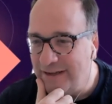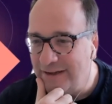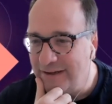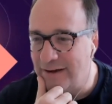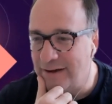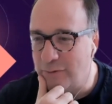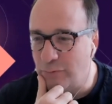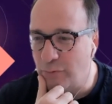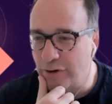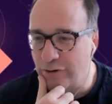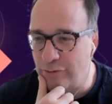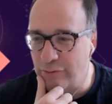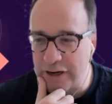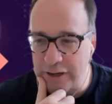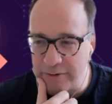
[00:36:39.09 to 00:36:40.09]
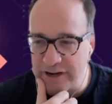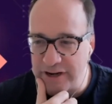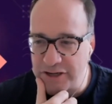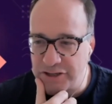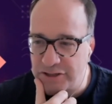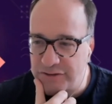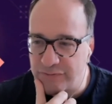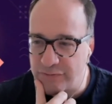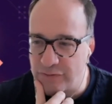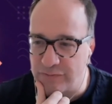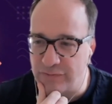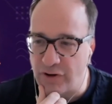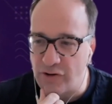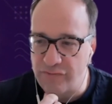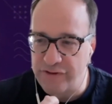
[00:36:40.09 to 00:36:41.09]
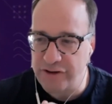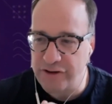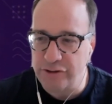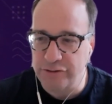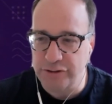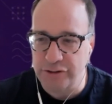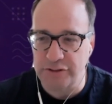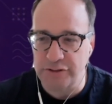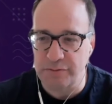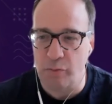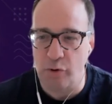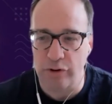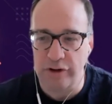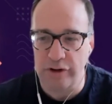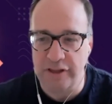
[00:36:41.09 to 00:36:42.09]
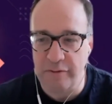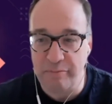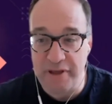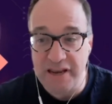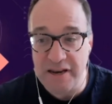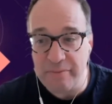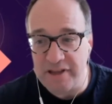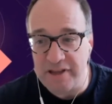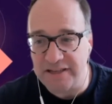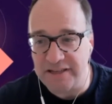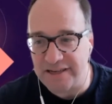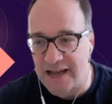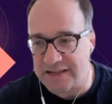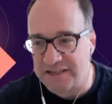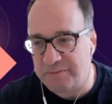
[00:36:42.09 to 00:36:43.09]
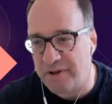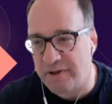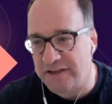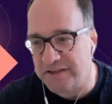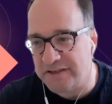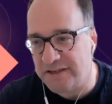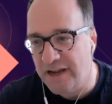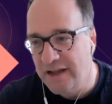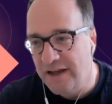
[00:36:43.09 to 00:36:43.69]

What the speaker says: What are your recommendations for involving users more in the B2B SaaS space?